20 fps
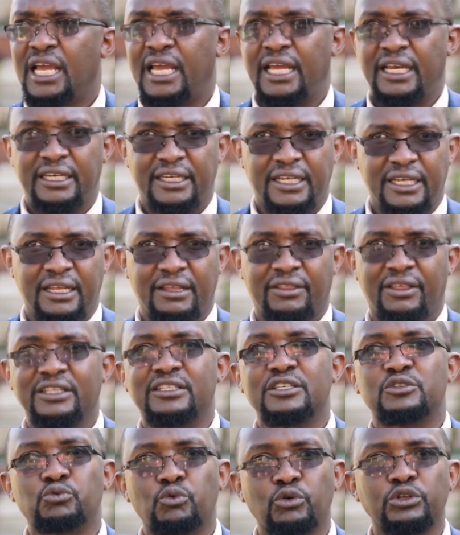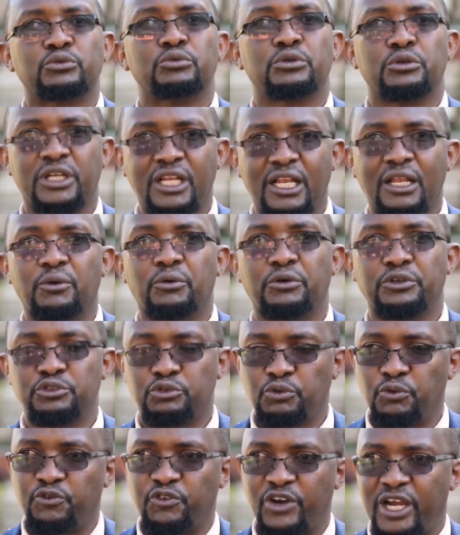and that is what we really
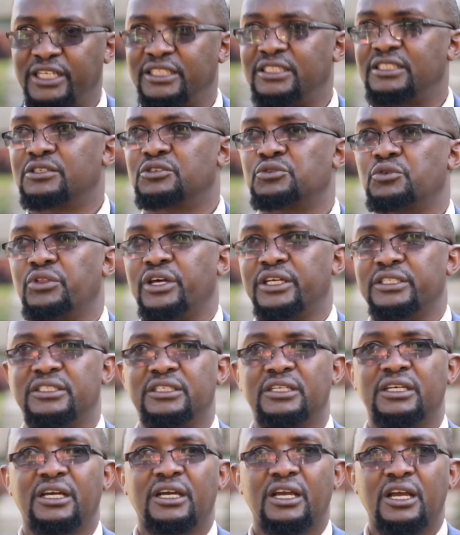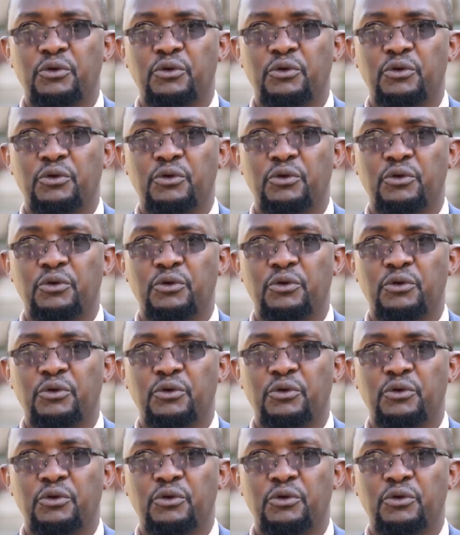want to fight, so that